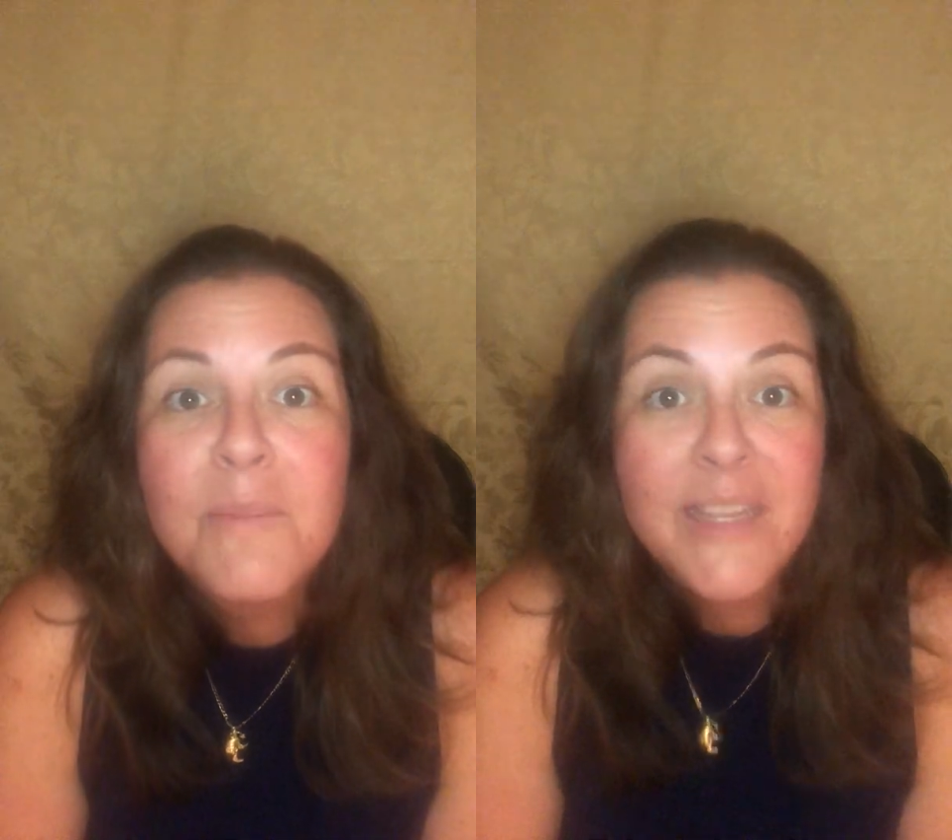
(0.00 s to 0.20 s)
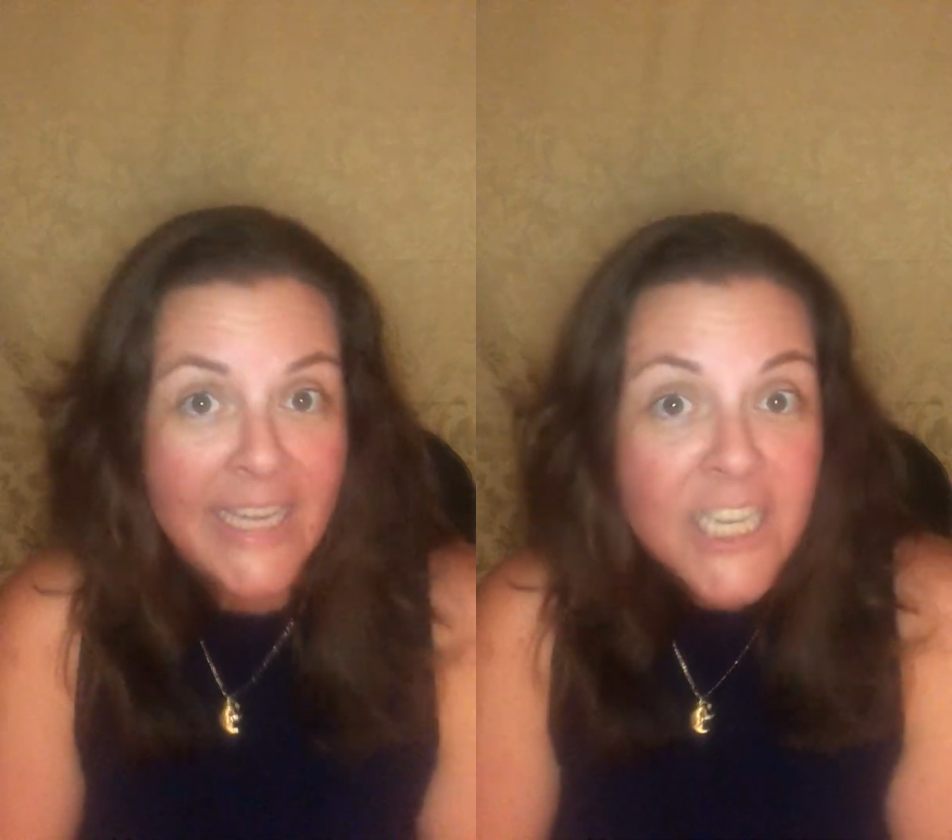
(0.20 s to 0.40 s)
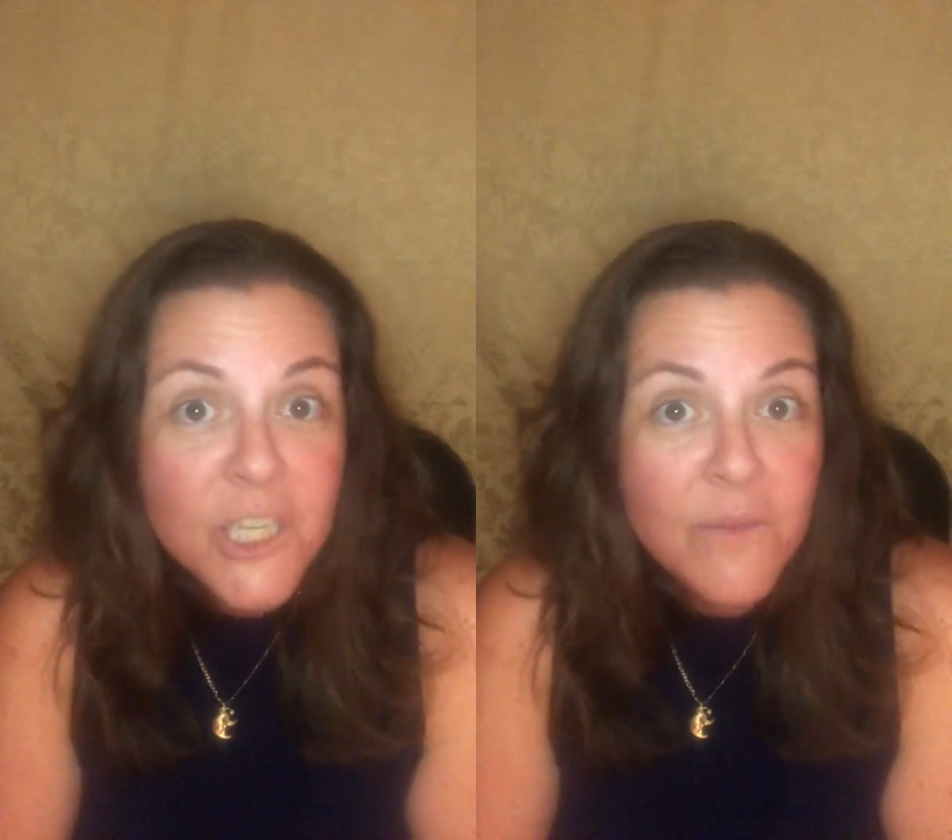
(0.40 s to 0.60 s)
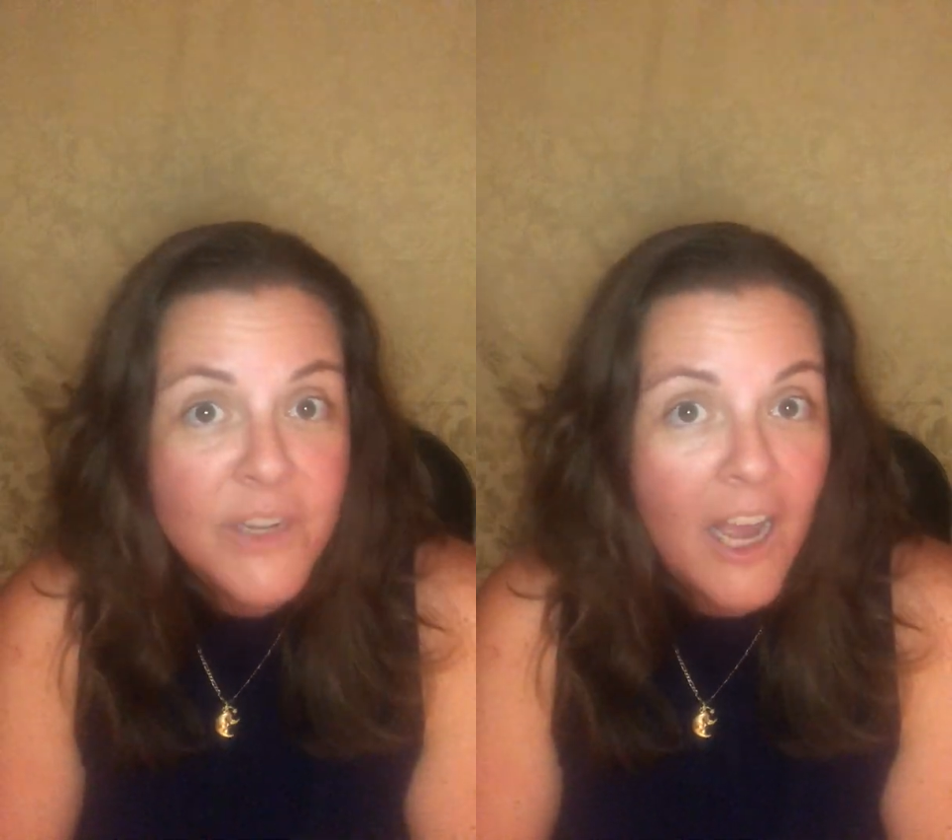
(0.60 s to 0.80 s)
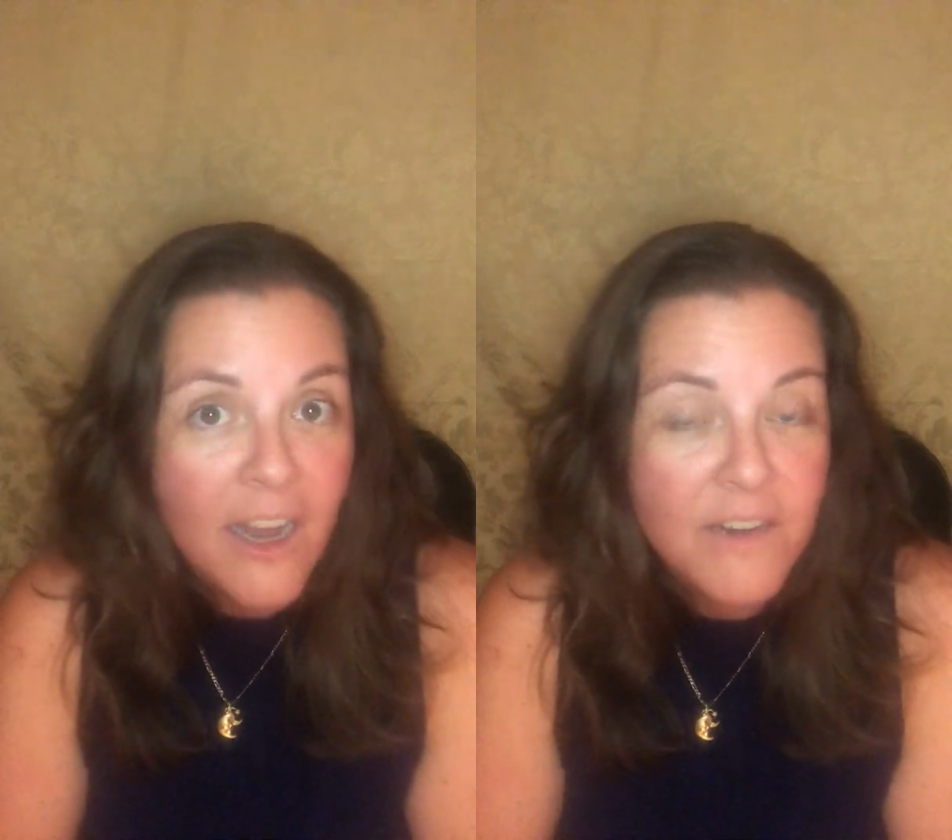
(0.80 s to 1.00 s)
am teaching
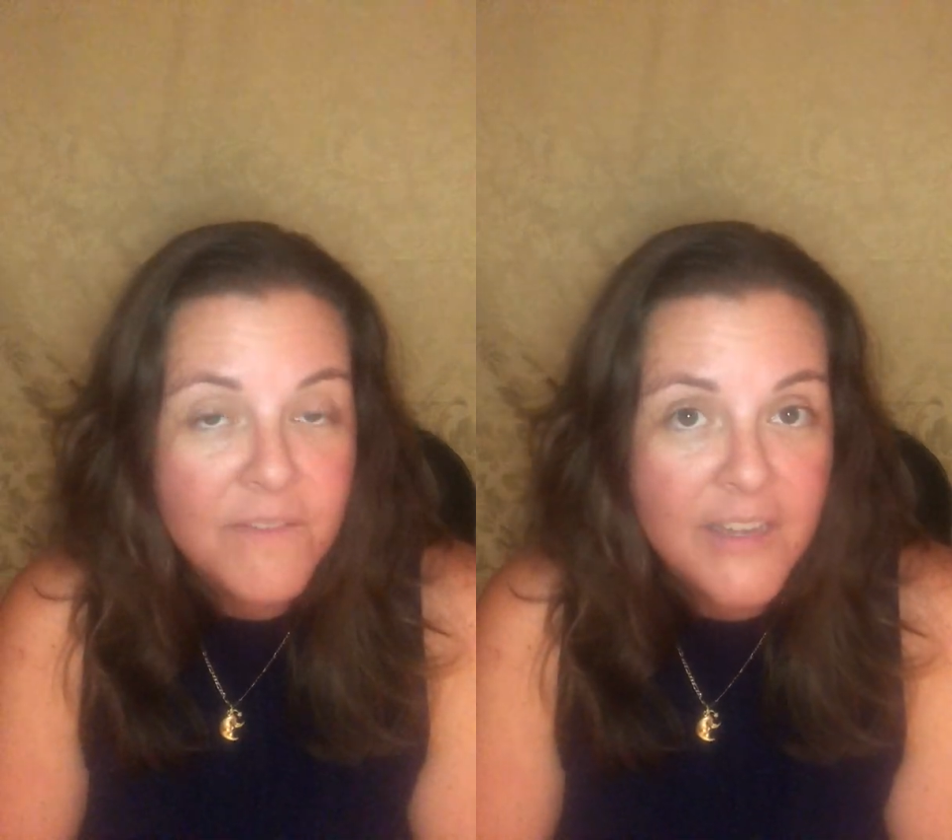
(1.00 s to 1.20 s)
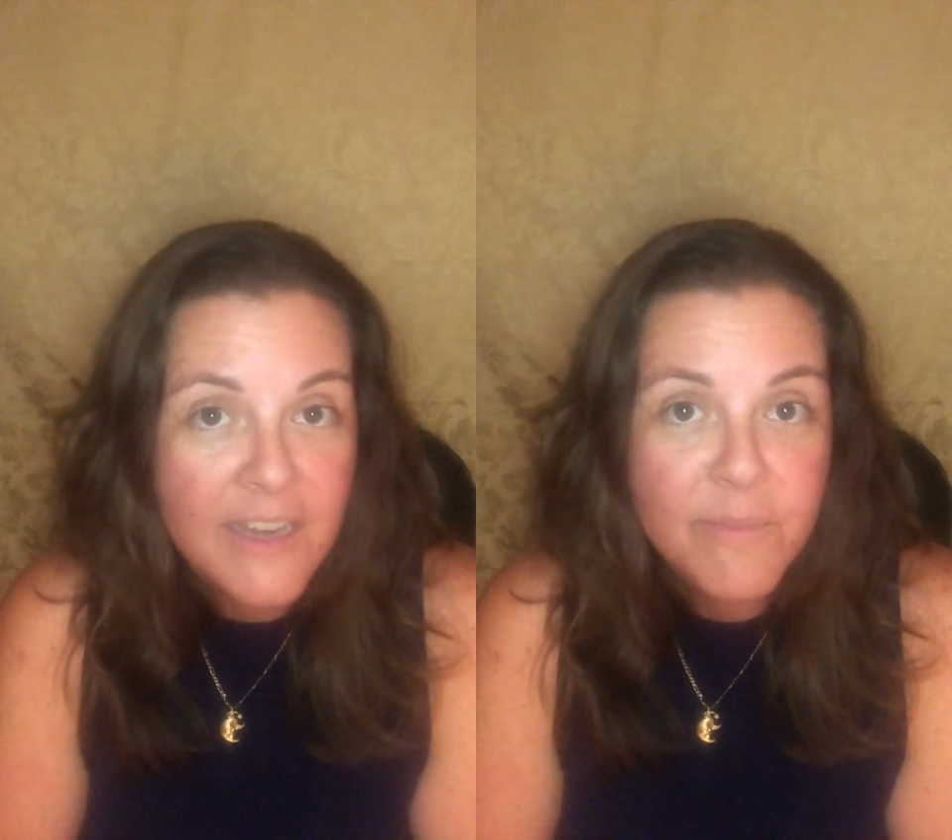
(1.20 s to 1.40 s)
photography.